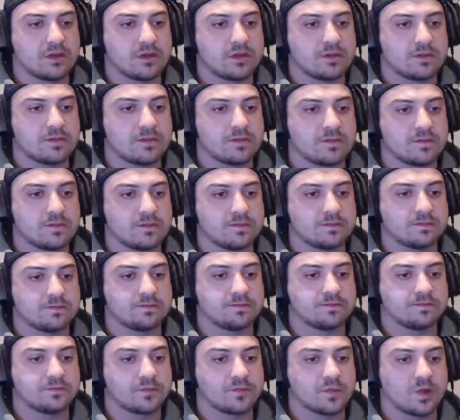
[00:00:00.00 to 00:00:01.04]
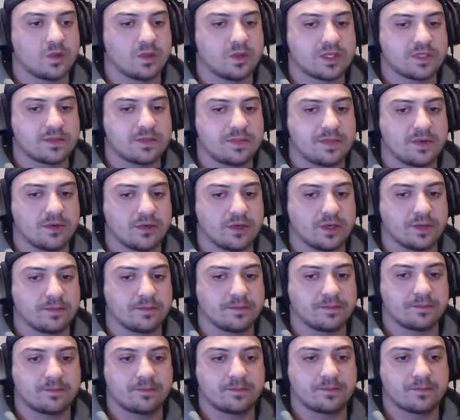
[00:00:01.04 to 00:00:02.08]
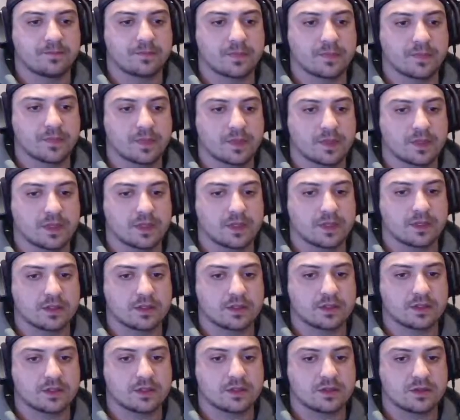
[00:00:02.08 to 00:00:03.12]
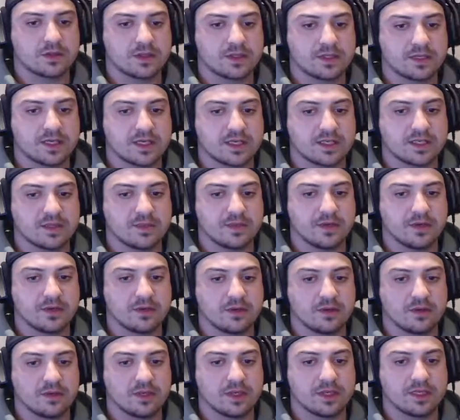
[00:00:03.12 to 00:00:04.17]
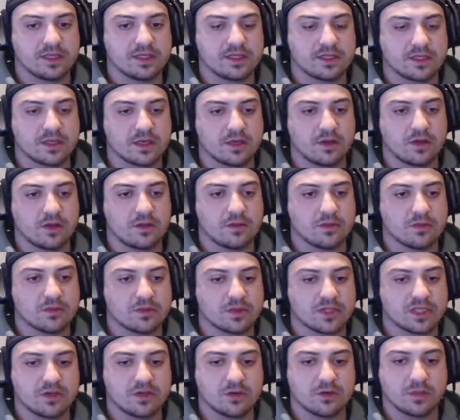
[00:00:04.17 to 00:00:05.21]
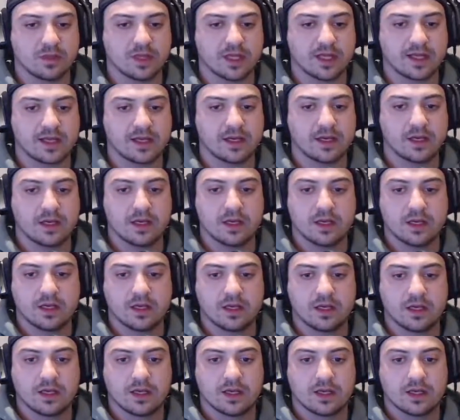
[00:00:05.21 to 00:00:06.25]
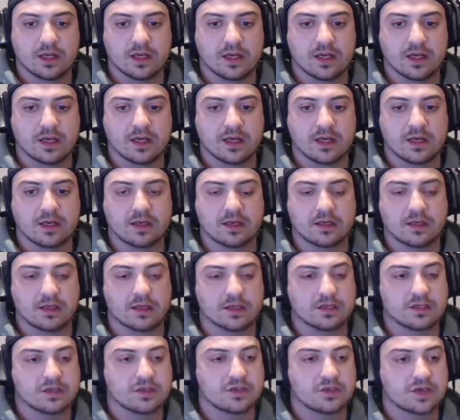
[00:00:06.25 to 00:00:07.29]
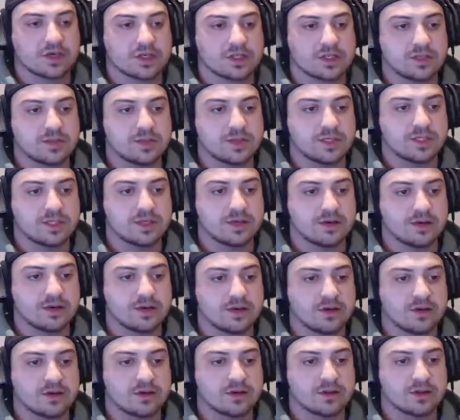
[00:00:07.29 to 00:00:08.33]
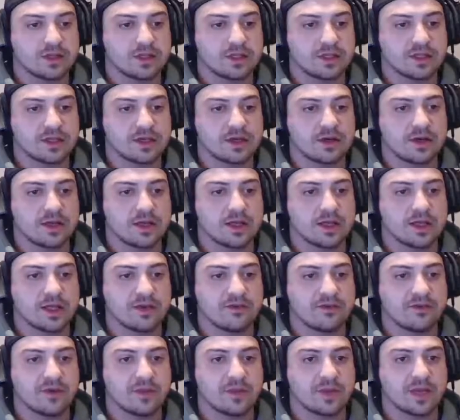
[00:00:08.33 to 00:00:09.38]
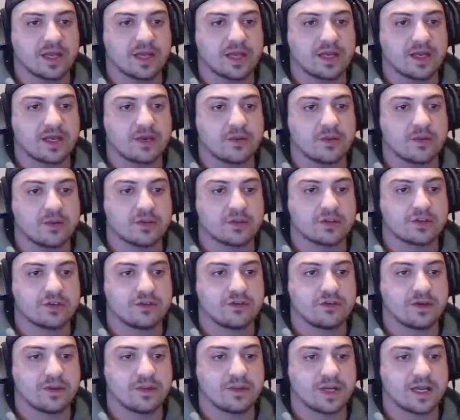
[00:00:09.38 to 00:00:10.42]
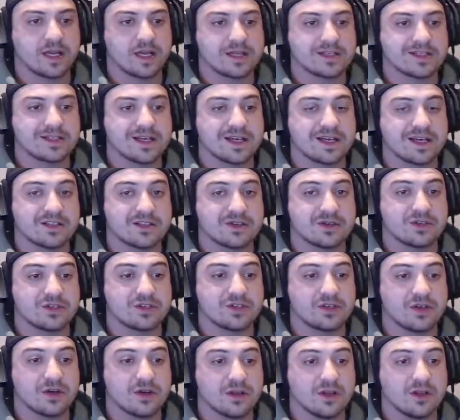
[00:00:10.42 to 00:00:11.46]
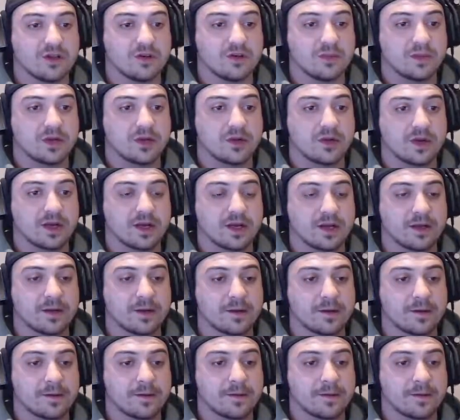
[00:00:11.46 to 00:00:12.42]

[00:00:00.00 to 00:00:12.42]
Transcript: Well, let's build it. Sort of takes the build. Needs a lot more steel plate and construction material. So let's go get that fabricating. We've got 2 fabricators now, so it should go a little bit quicker.